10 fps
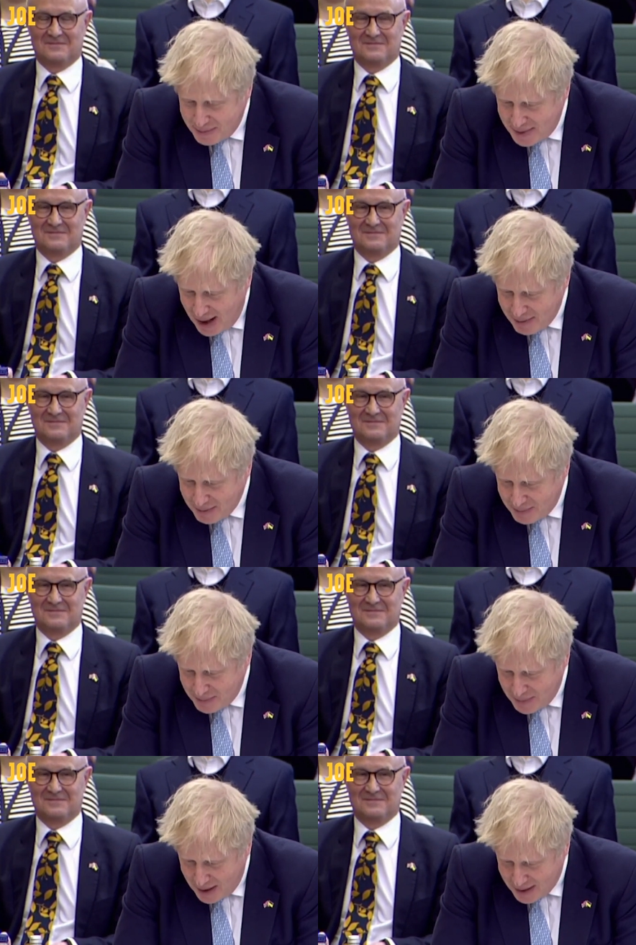Speaker 1: have
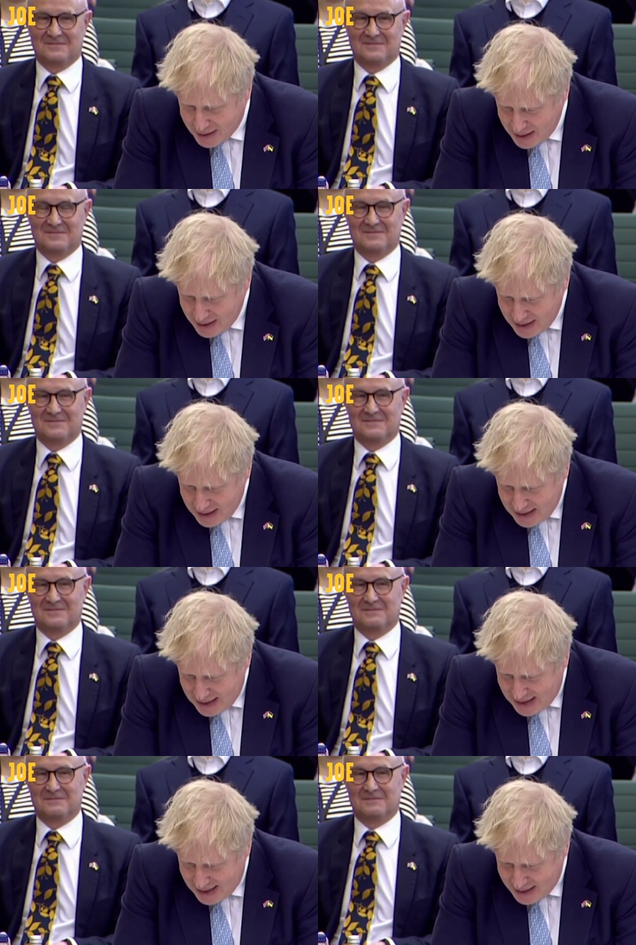
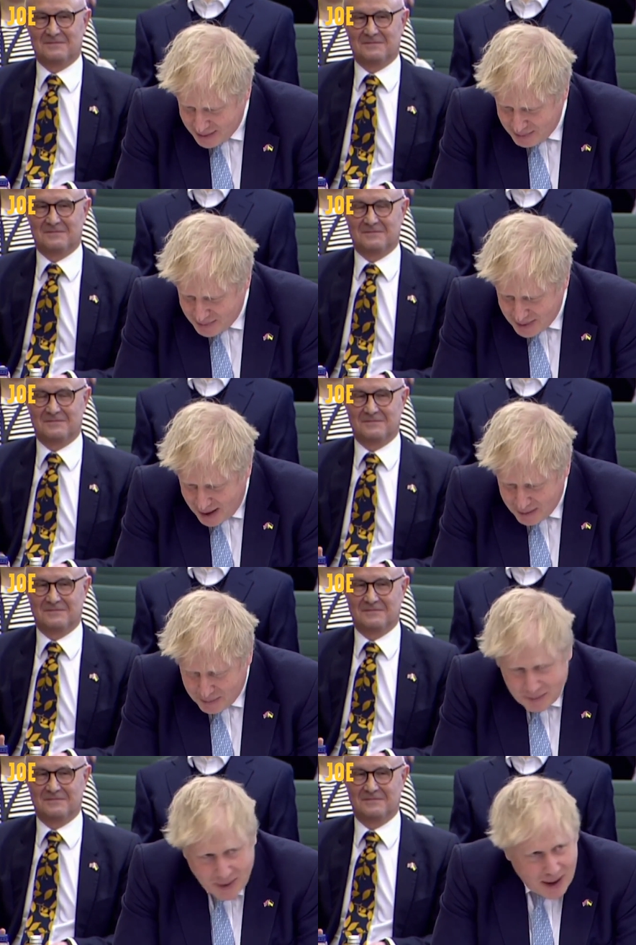a
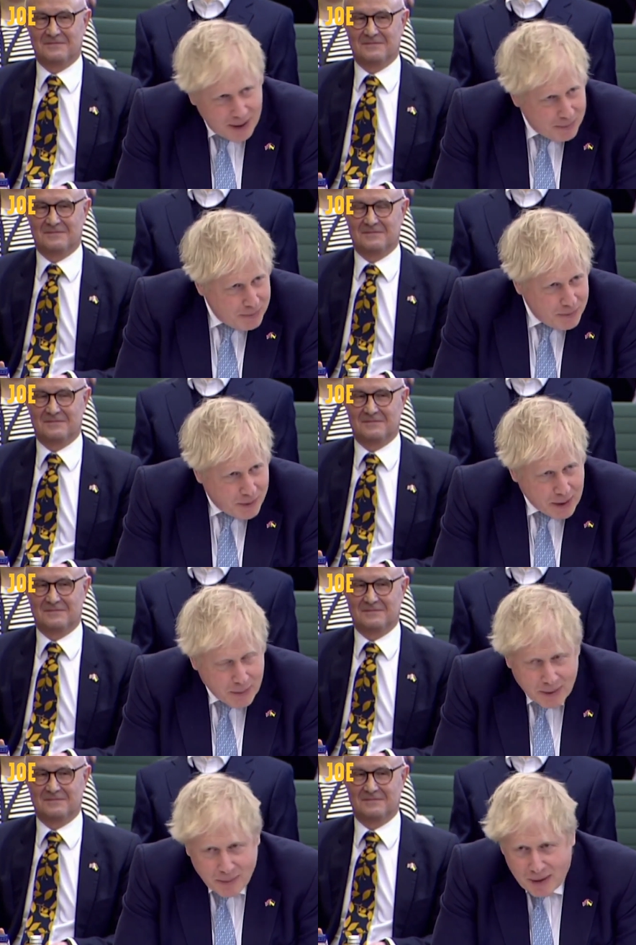
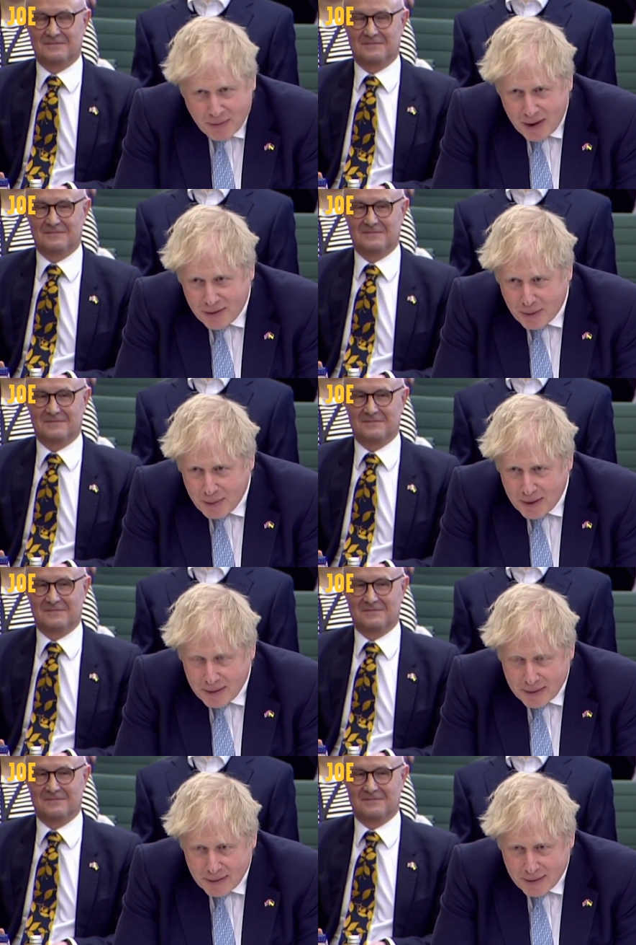drink with my friends from
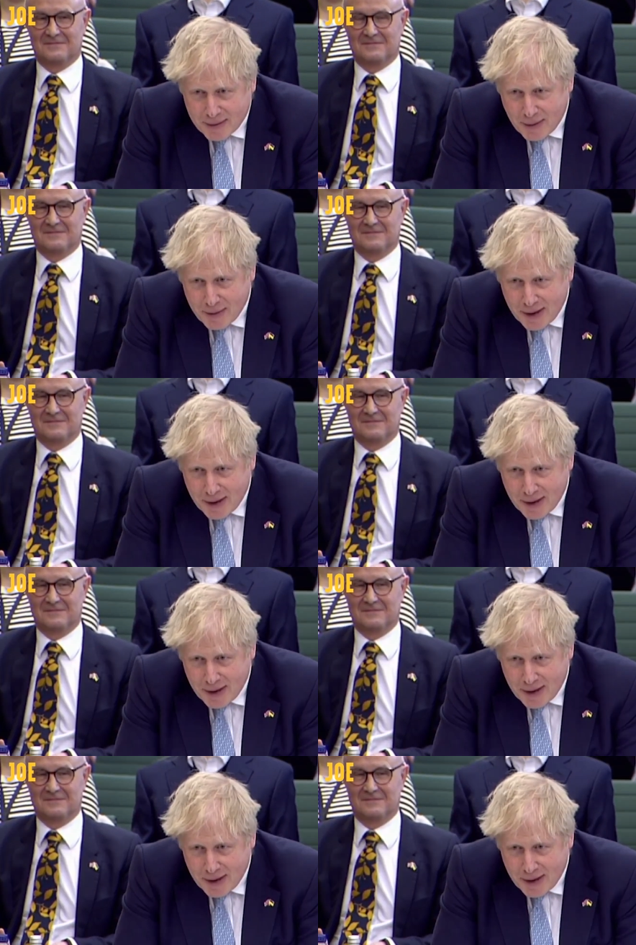the